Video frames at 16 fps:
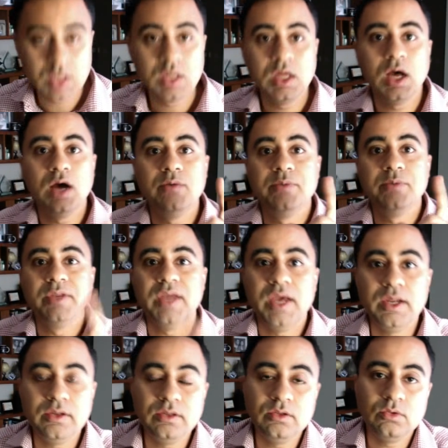I've been
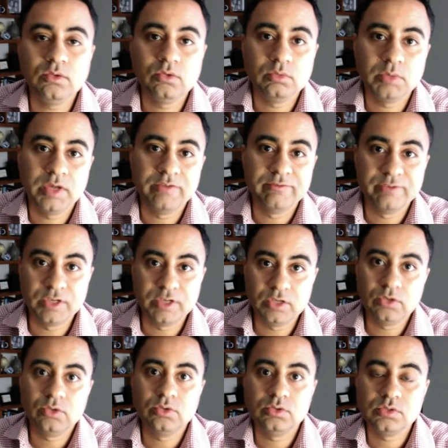editing all my
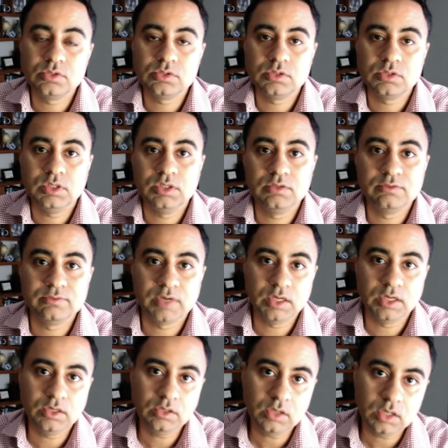videos in
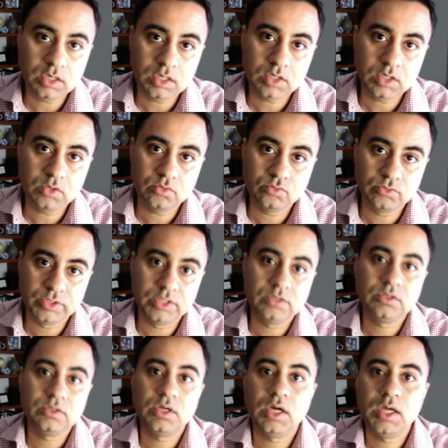Final Cut real
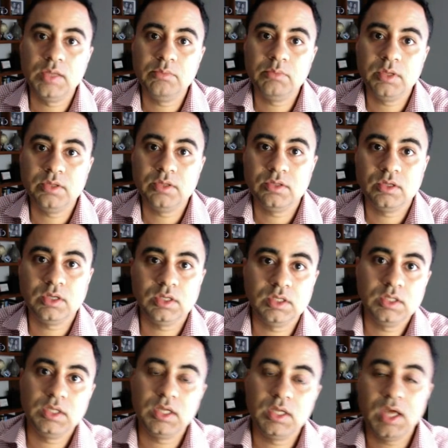time,
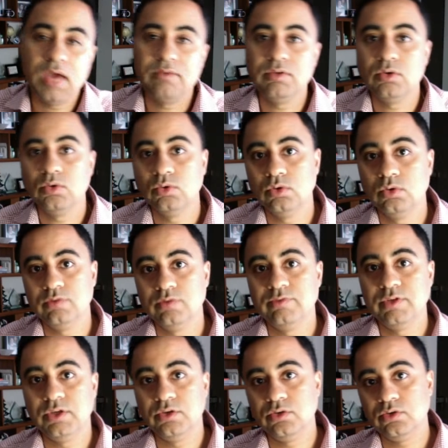basically having all the
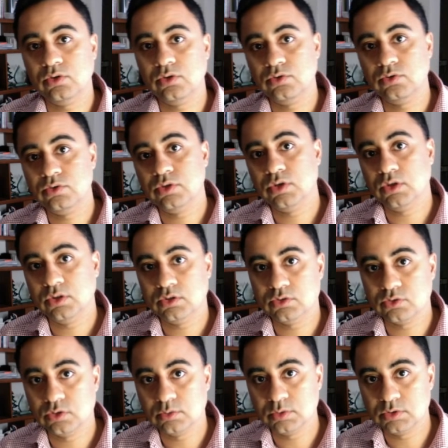videos hosted on the
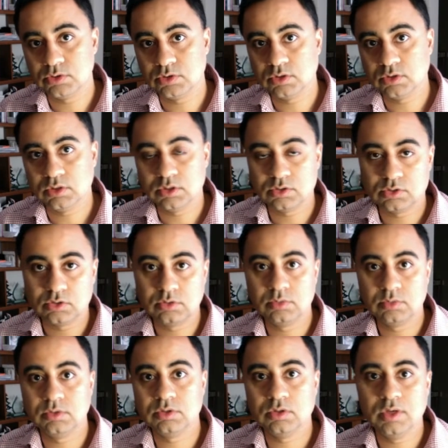Drobo. So the
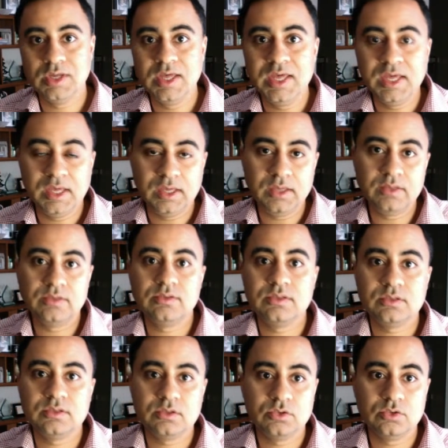Drobo
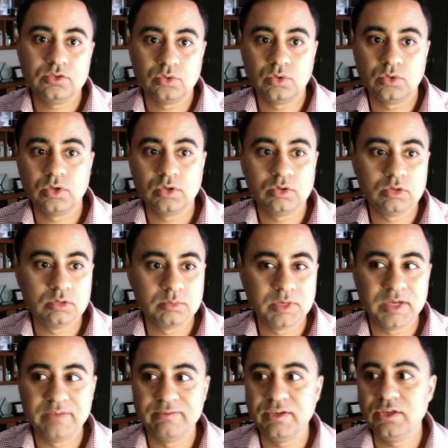is storing all
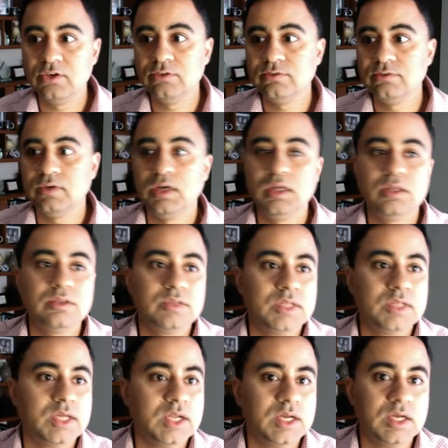my video files
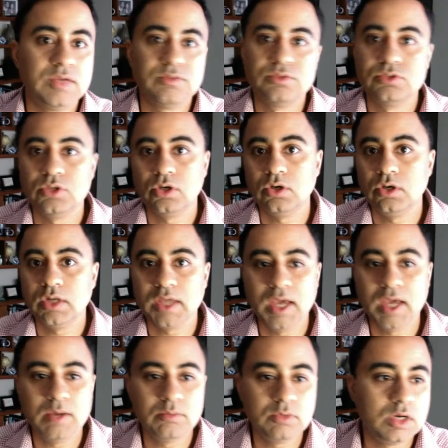that I've shot on
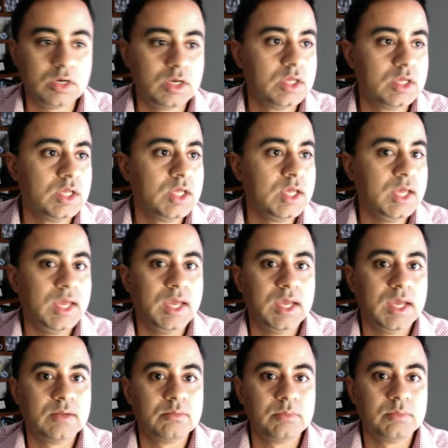camera,
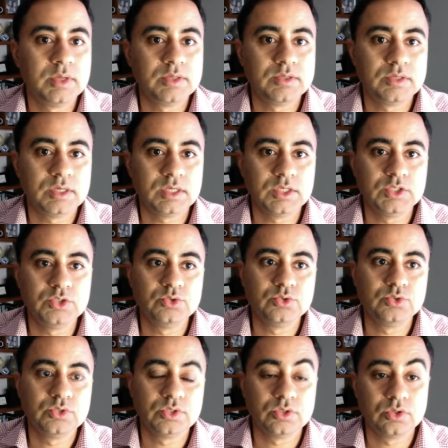and I'm basically
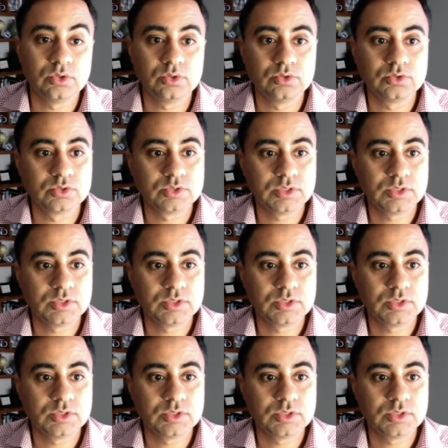using those